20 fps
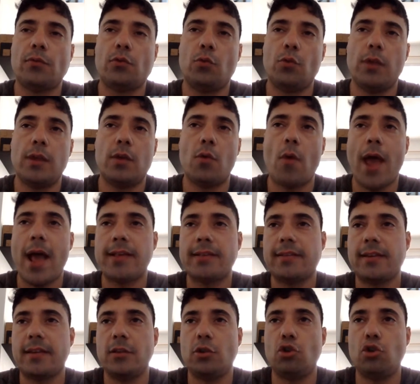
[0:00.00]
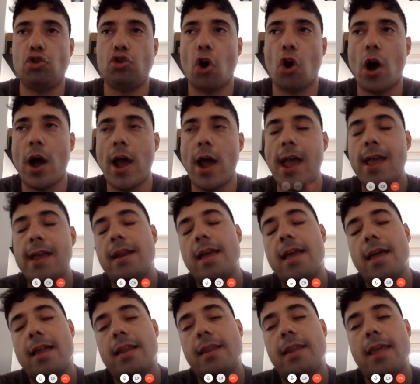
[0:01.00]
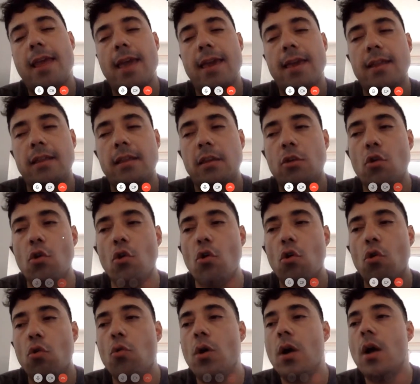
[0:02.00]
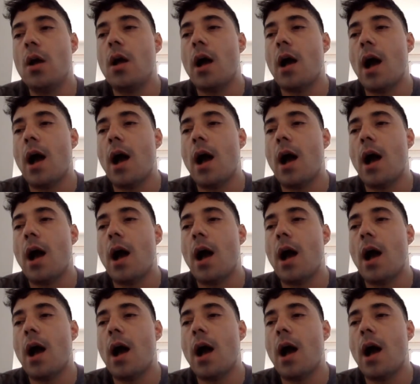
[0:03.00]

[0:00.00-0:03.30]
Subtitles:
ingress and to join the Indigo